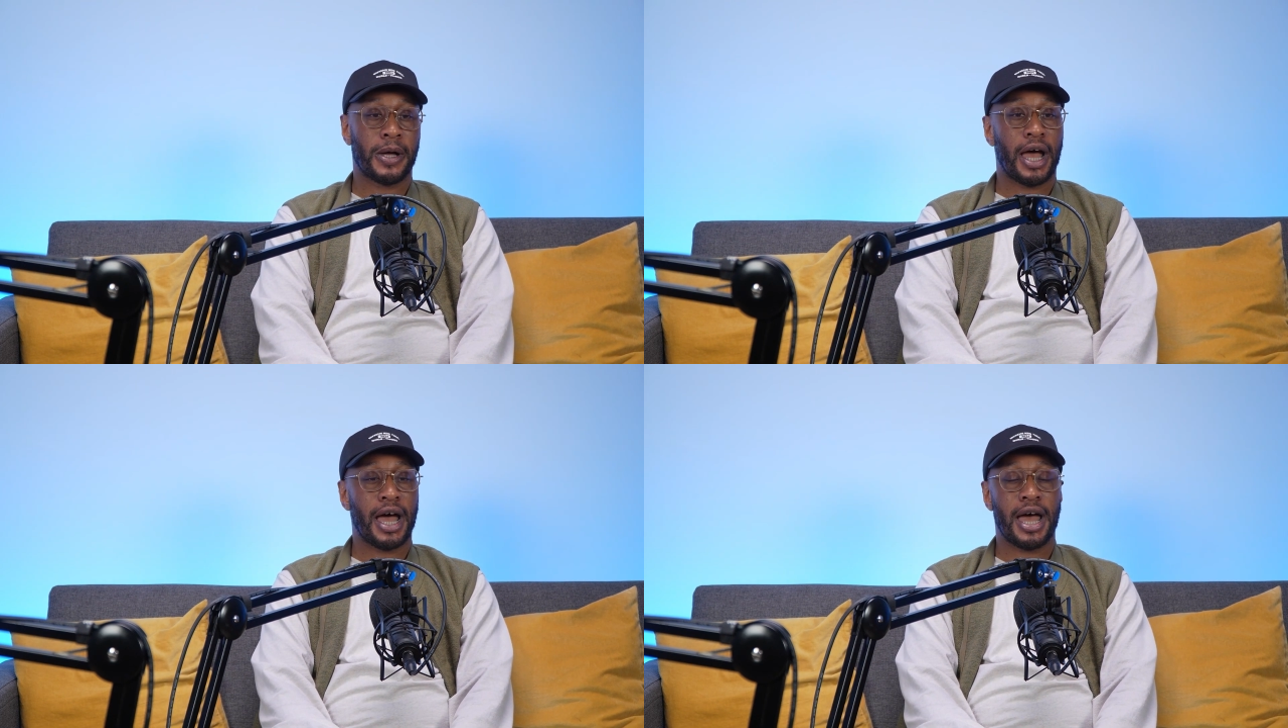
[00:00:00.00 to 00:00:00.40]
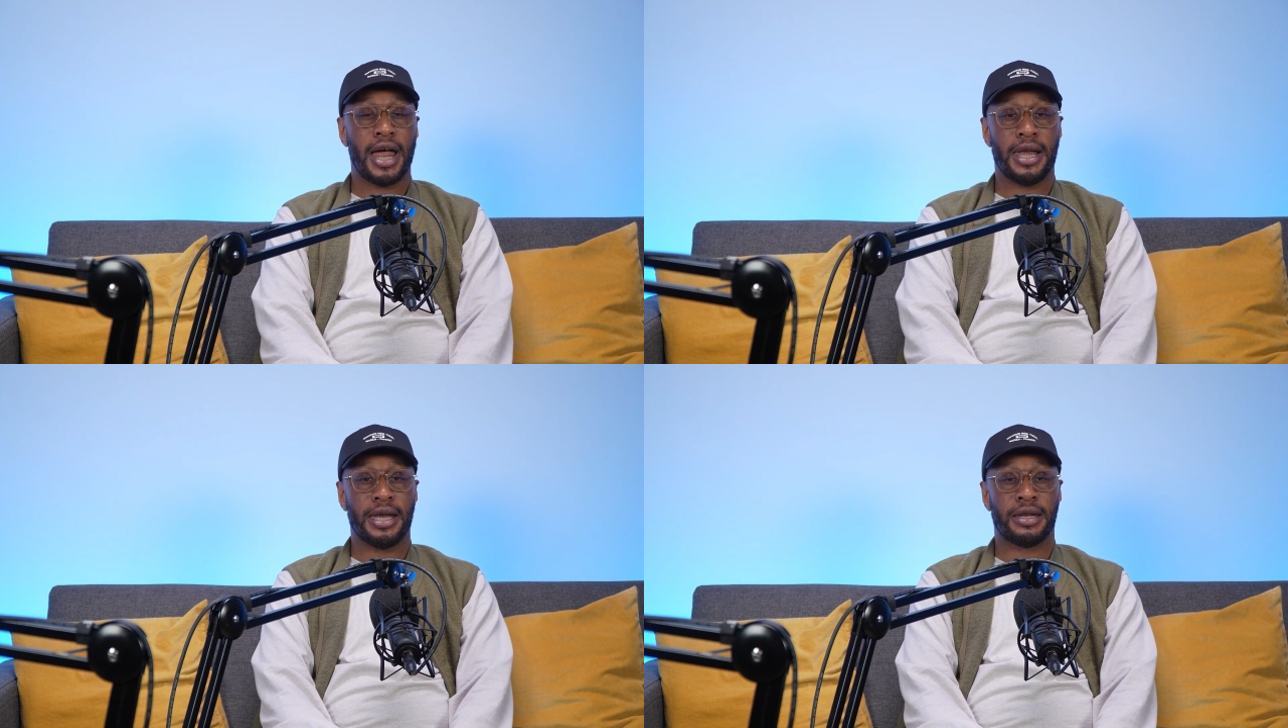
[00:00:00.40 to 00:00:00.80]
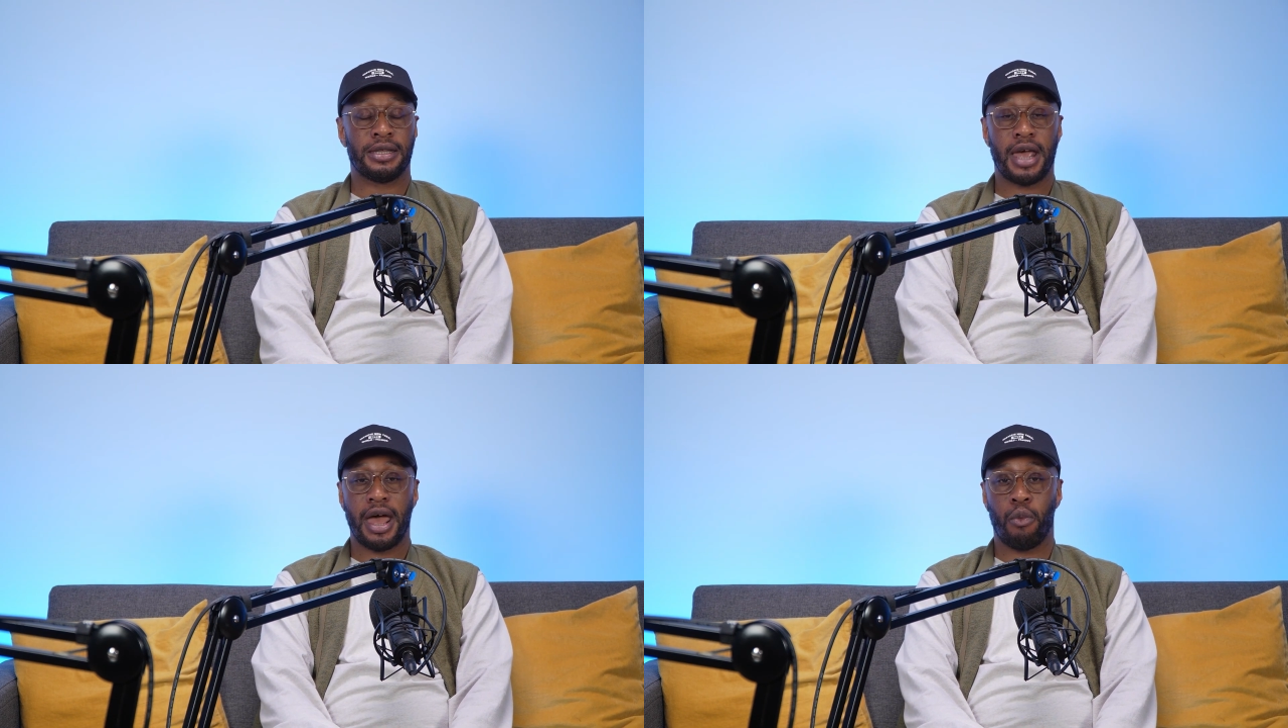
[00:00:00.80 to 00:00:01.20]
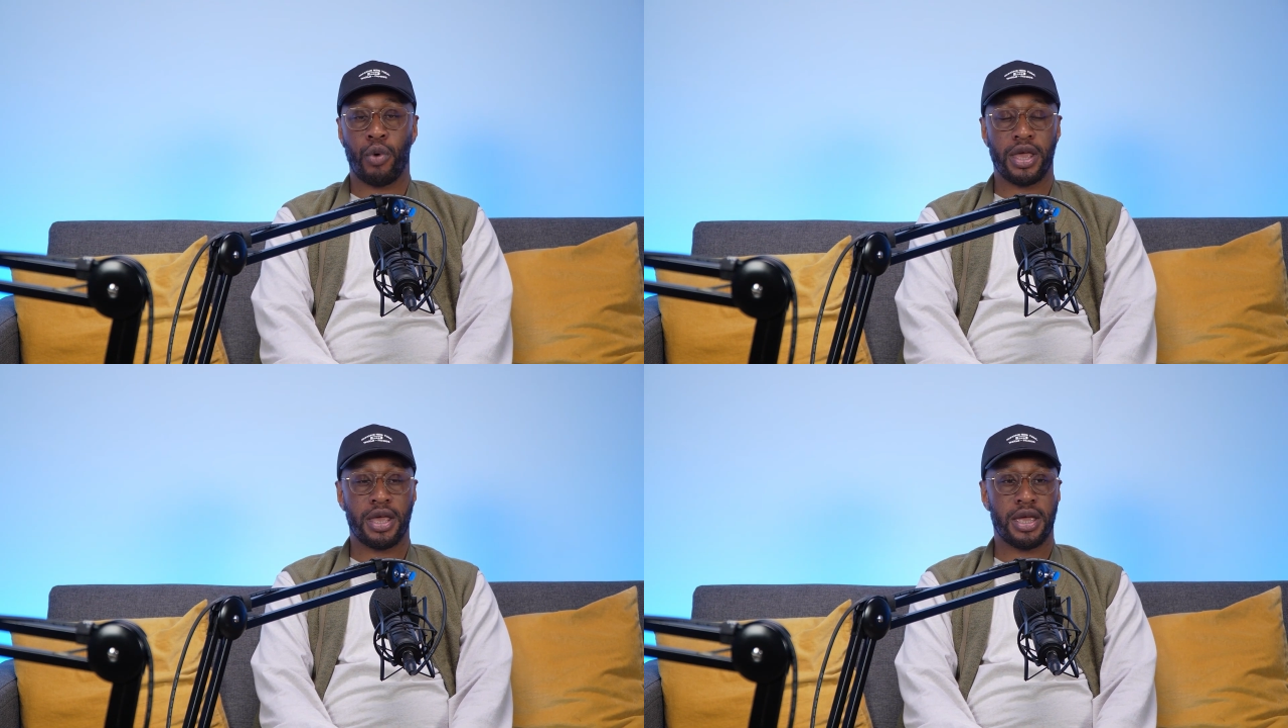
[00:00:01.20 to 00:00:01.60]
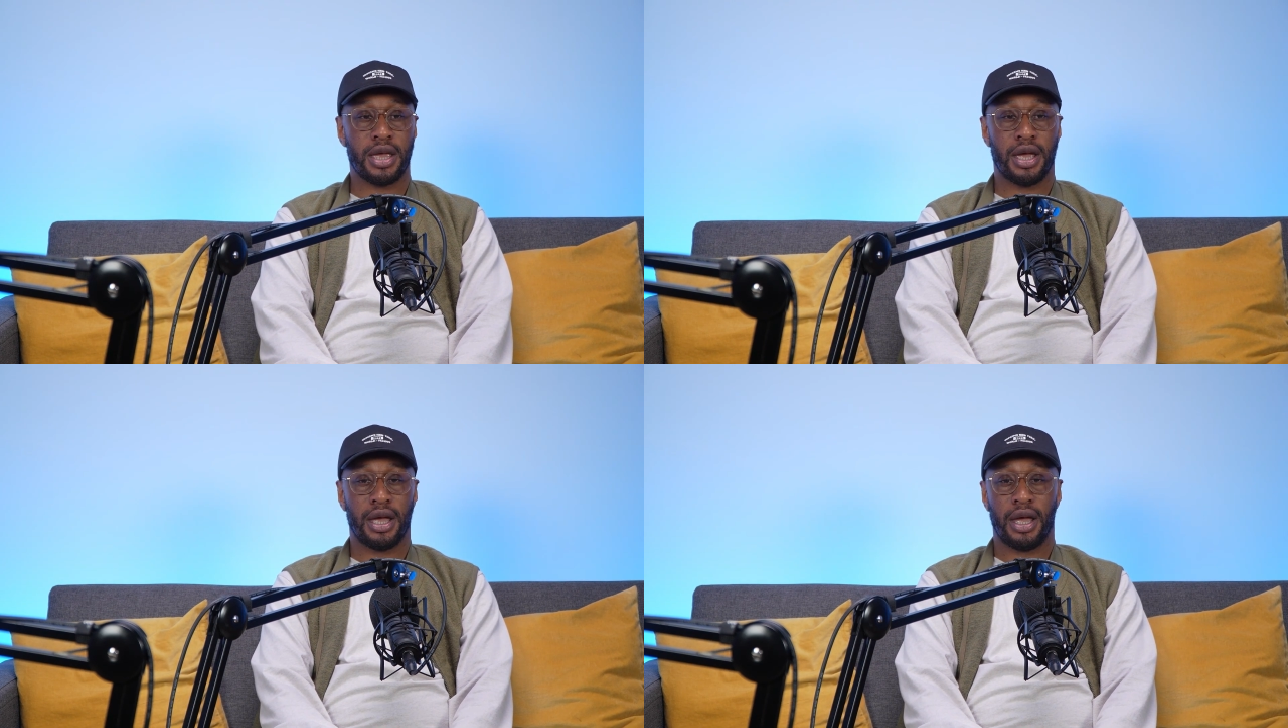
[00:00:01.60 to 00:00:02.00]
And
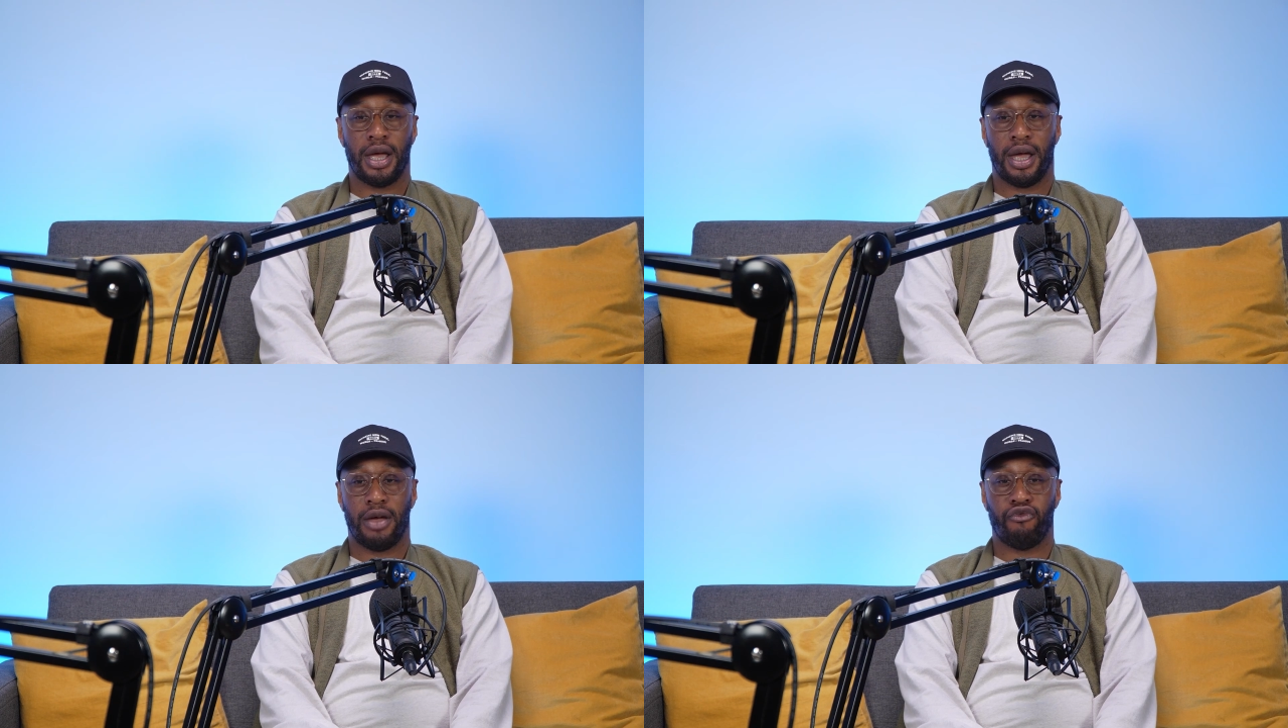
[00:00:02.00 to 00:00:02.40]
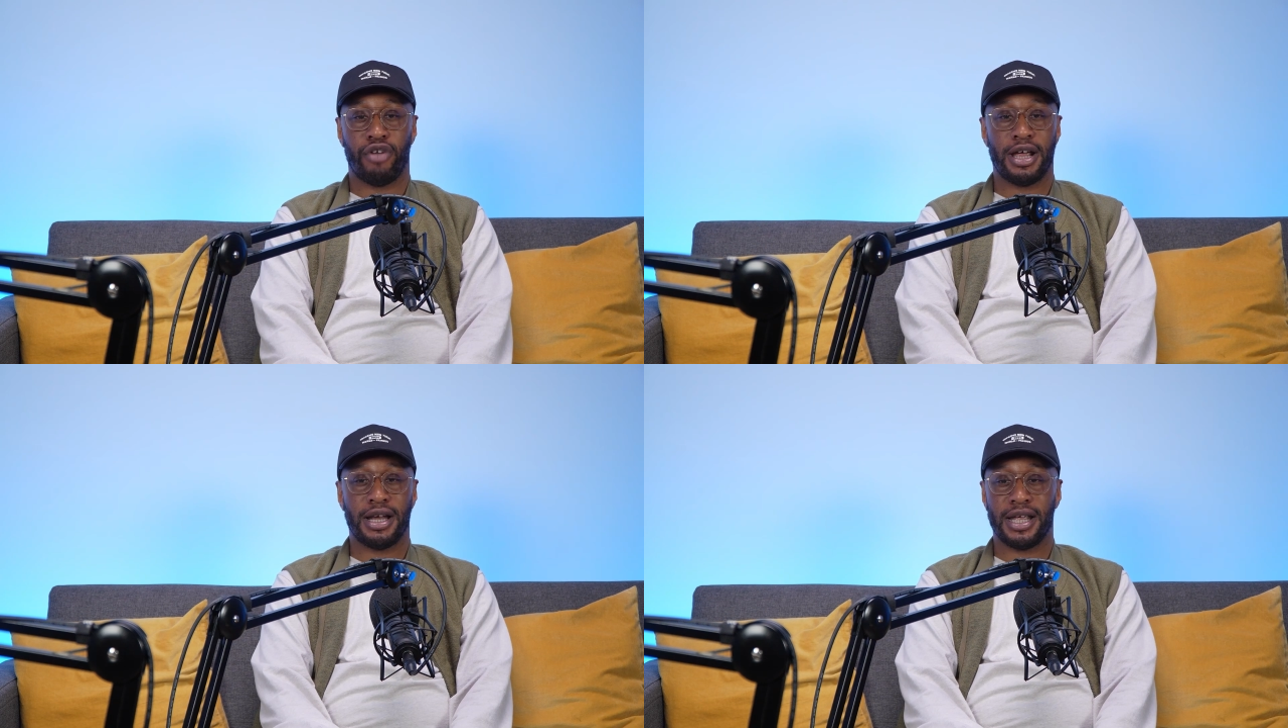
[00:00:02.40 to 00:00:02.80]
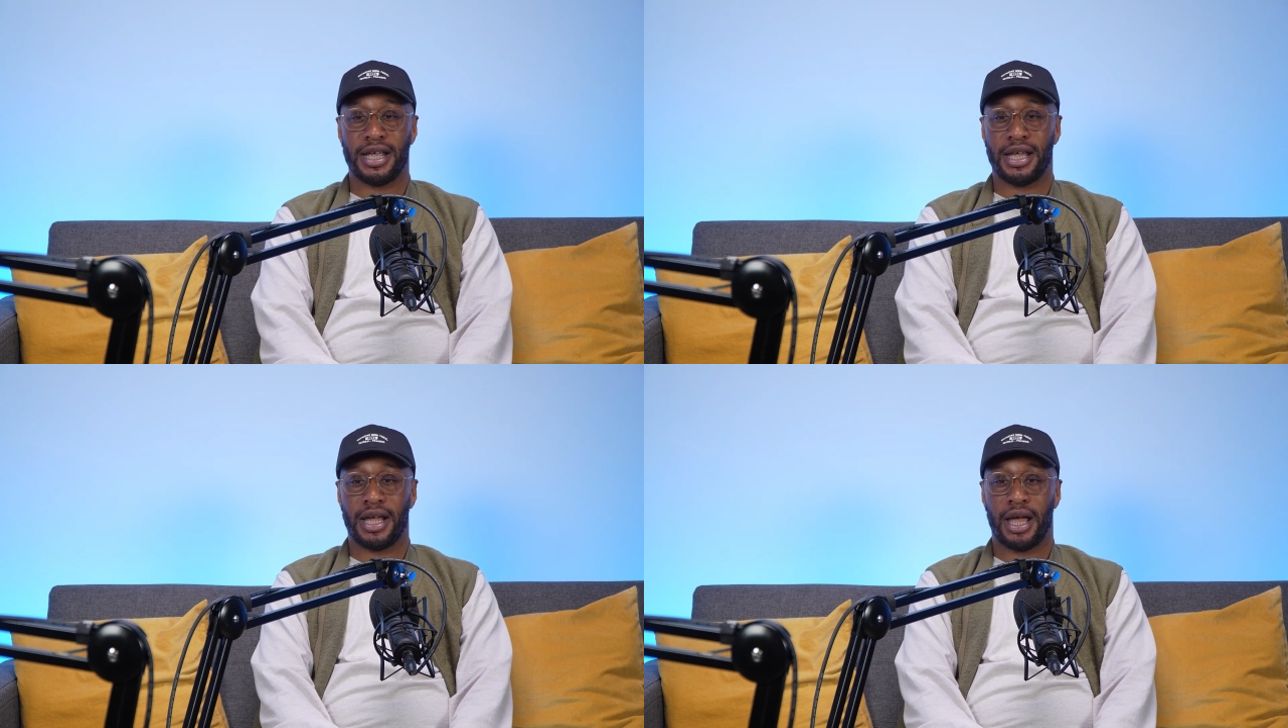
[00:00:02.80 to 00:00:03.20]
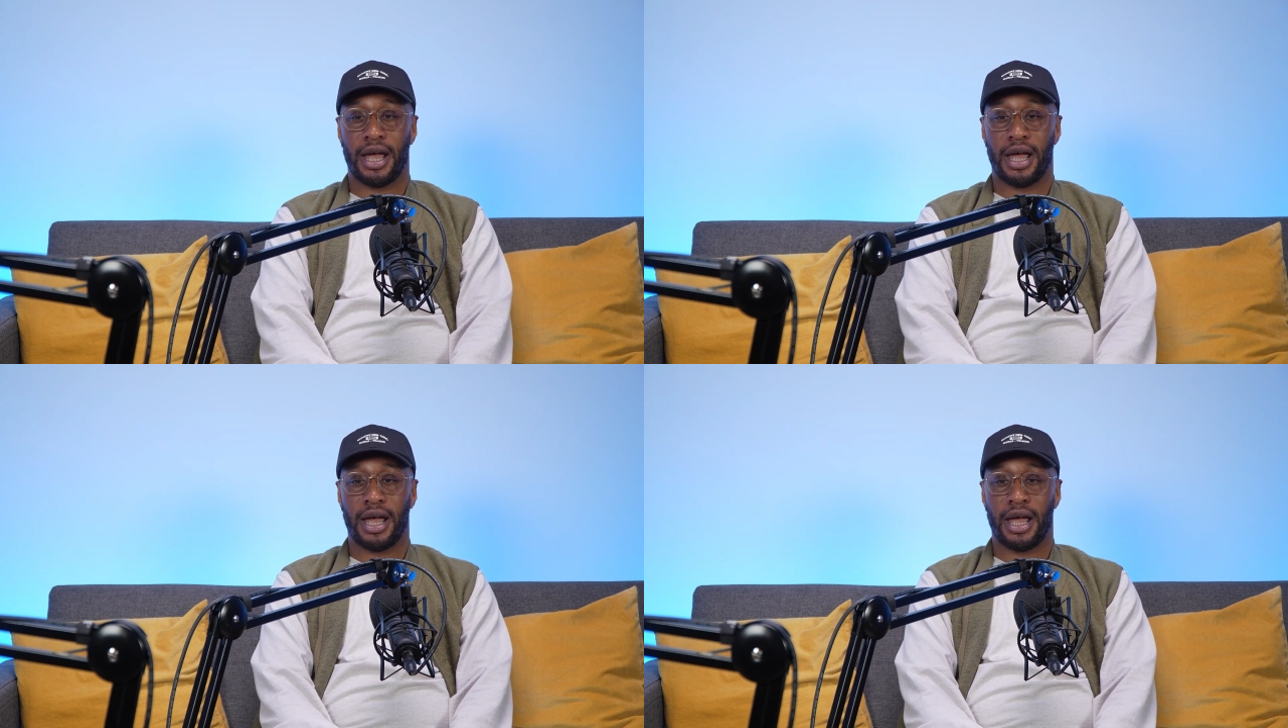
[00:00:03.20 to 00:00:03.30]
we really